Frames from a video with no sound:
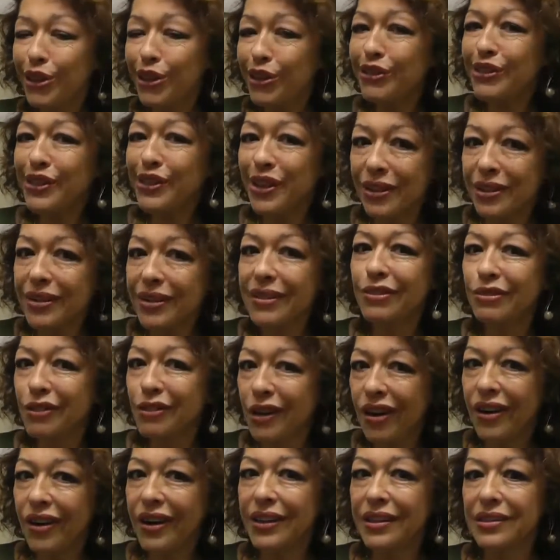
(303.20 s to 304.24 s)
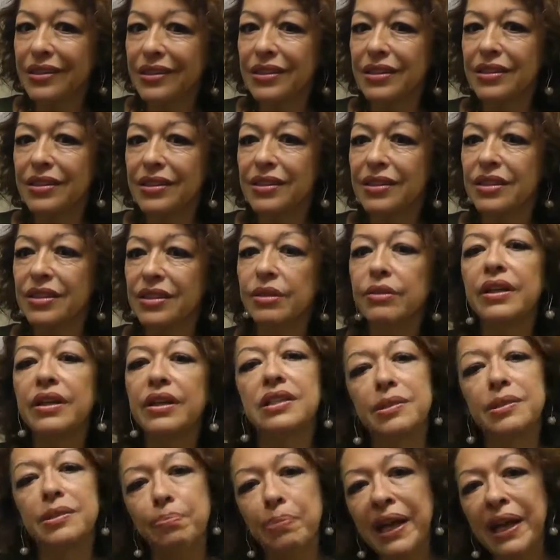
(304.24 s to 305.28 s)
you've got the right to
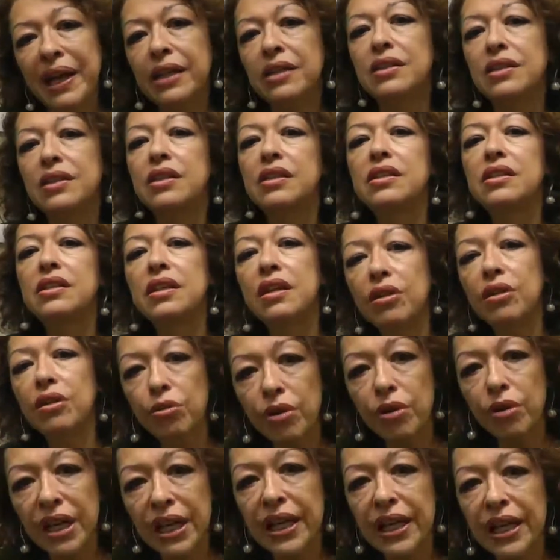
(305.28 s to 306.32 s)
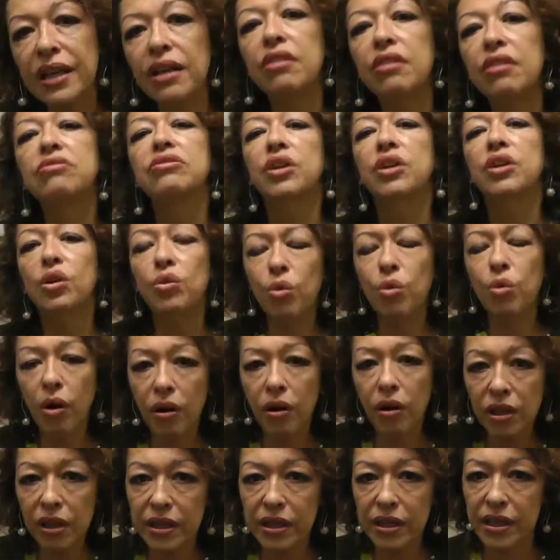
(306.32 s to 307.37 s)
expect a degree of
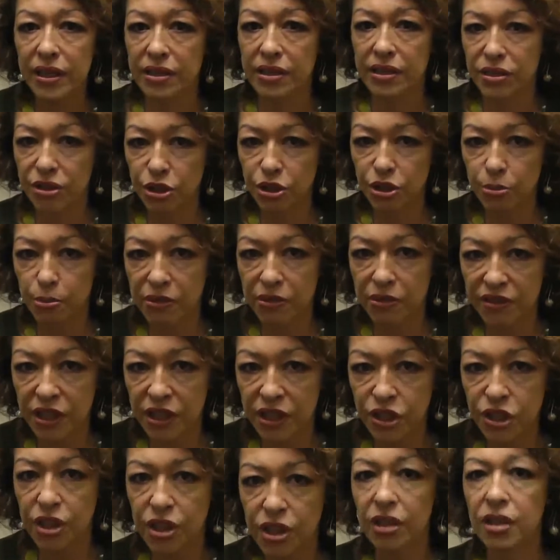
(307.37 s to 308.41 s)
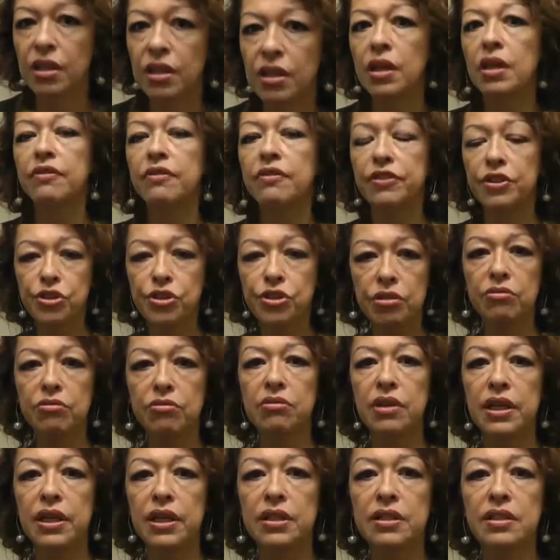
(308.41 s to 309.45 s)
quality supervision for
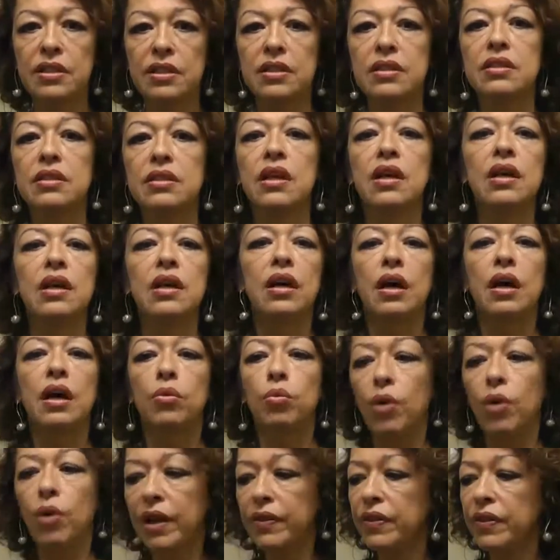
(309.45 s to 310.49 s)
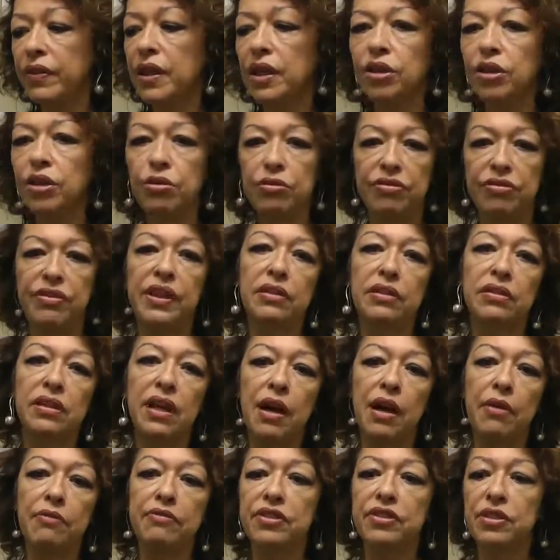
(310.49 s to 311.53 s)
two reasons. One, that you feel
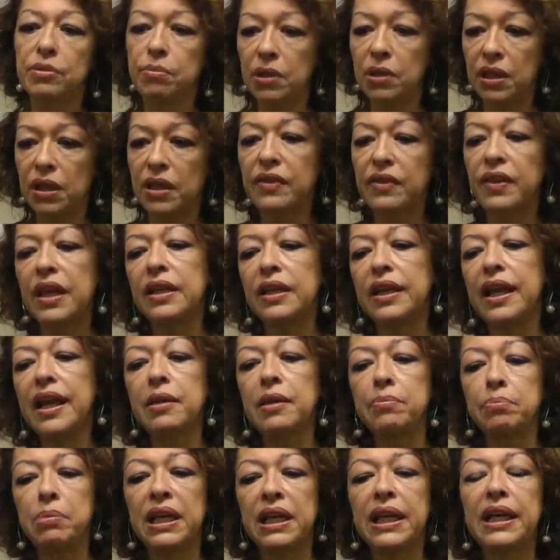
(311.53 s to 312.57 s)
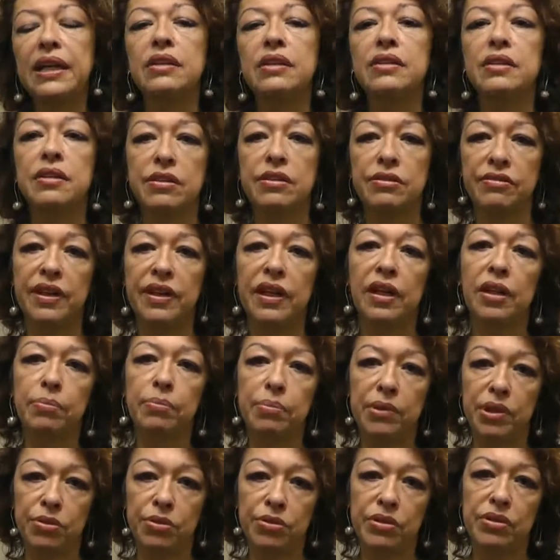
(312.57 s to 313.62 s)
comfortable and then can begin to
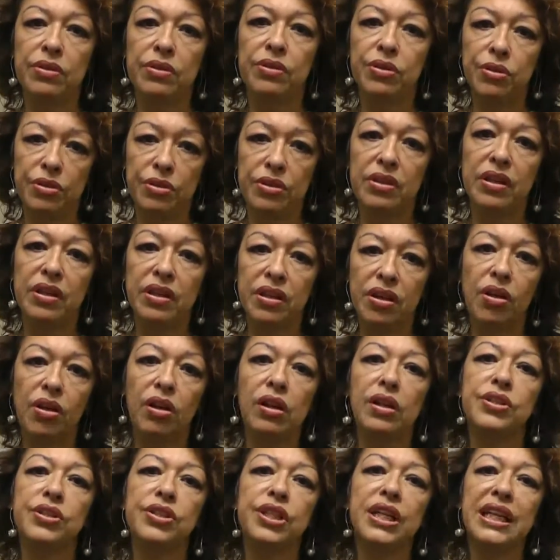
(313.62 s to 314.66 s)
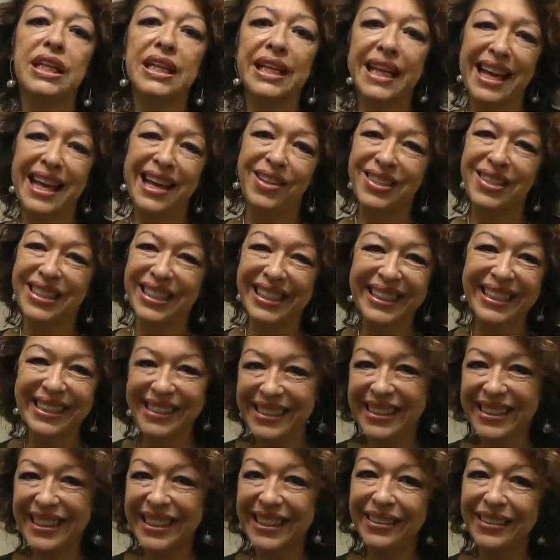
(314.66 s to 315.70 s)
develop your psychology and
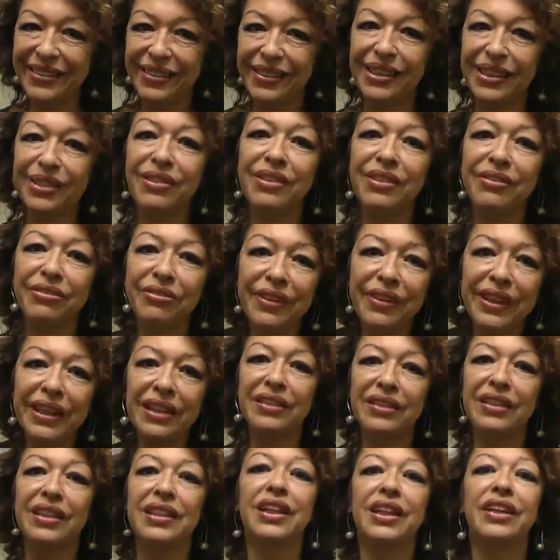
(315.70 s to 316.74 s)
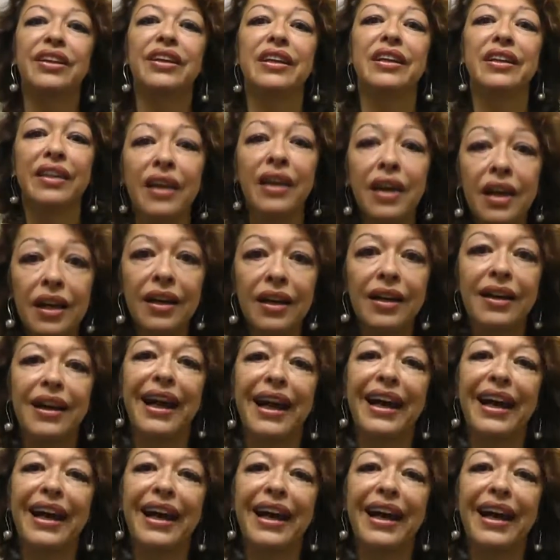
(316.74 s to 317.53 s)
counselling skills. You want to feel that you can